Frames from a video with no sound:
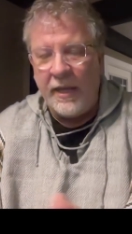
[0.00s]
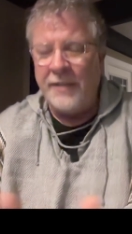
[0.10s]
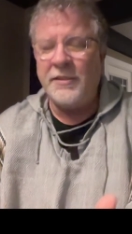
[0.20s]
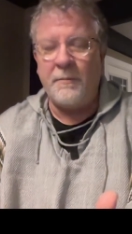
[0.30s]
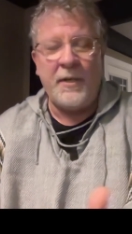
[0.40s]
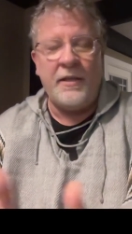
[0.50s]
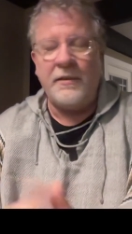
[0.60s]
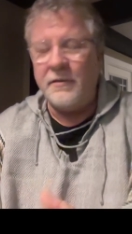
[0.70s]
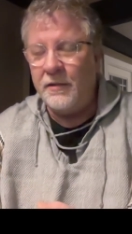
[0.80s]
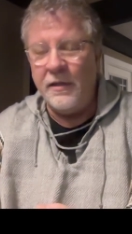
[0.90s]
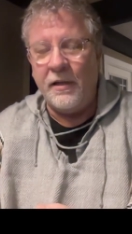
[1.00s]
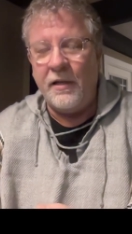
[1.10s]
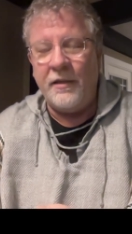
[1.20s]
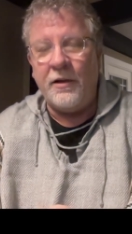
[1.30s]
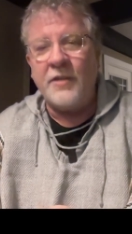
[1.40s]
Ends up being
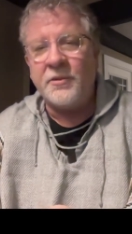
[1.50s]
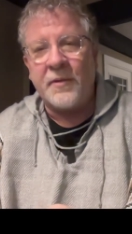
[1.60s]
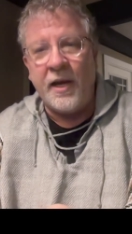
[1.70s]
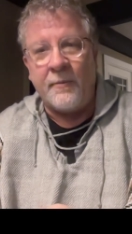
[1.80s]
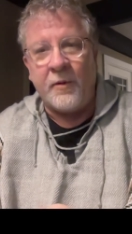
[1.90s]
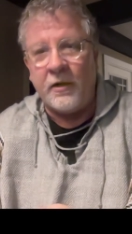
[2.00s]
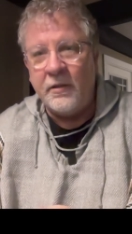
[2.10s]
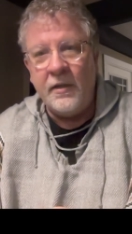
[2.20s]
uh, an awesome camera.